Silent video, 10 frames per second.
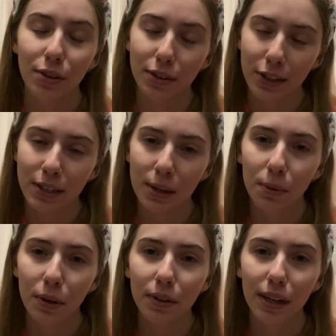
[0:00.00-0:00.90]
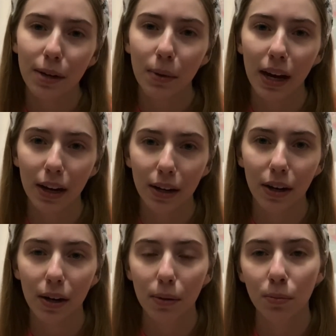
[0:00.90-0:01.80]
nursing program at
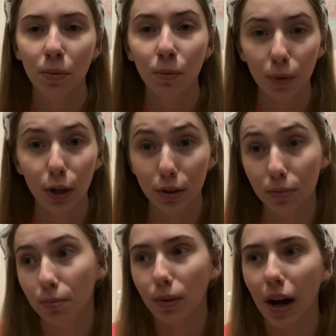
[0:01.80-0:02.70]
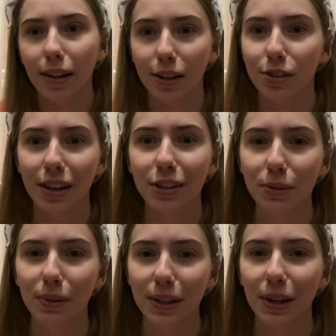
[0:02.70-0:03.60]
her college that she
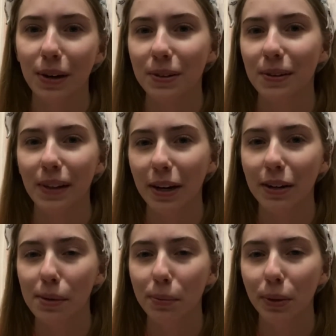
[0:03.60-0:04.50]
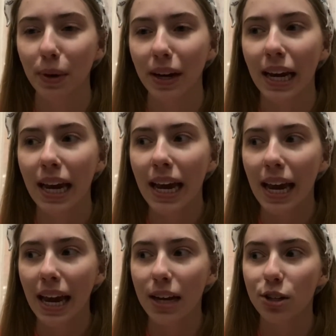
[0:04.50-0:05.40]
wanted to go to, like her number one,
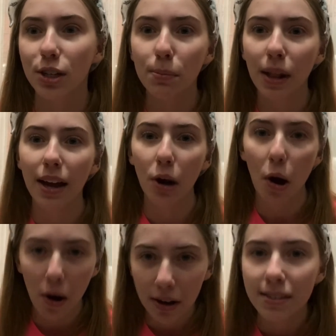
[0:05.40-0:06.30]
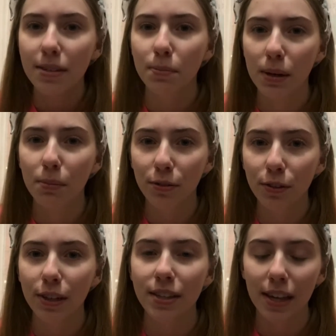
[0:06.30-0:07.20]
and she applied on September
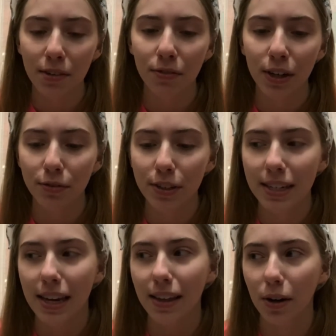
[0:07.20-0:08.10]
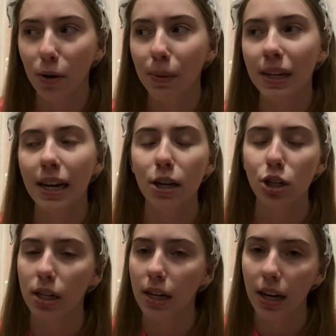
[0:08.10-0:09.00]
1st, like the very first day that it opened, and
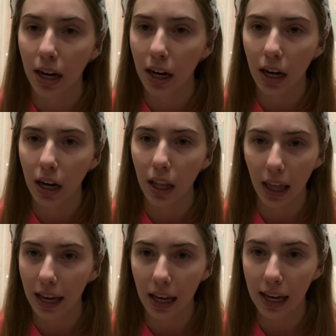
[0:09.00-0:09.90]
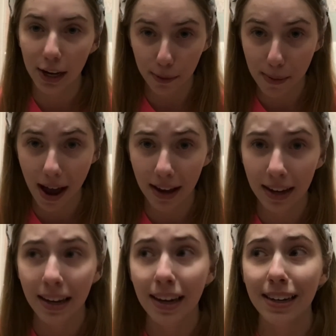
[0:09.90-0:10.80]
she didn't like hear back
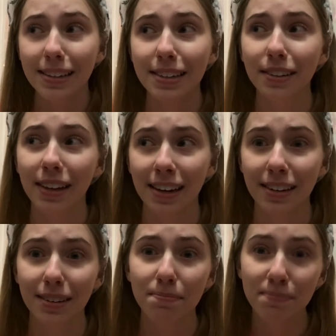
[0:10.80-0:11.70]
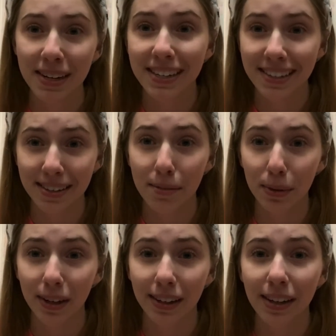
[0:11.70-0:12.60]
until like
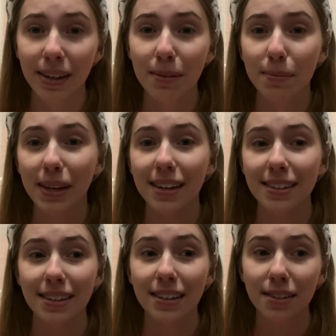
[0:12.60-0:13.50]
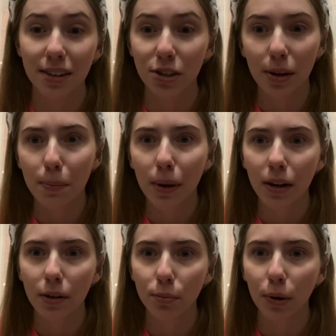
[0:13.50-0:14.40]
mid-December, because it's such a
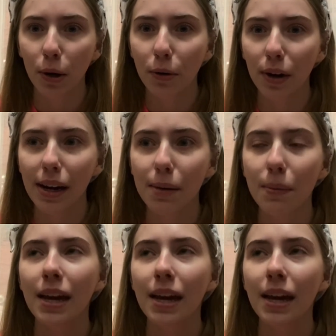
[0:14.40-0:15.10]
competitive program